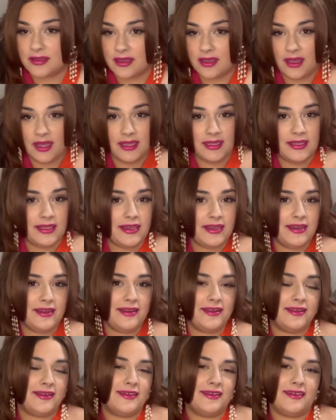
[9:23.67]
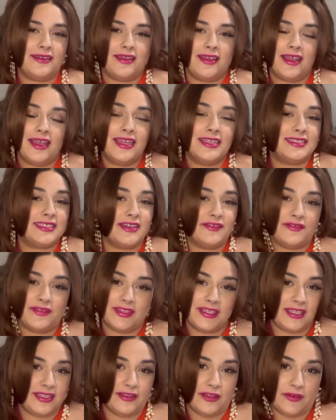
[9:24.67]
Color, I
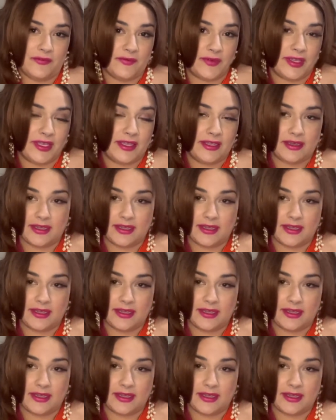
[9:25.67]
definitely love it.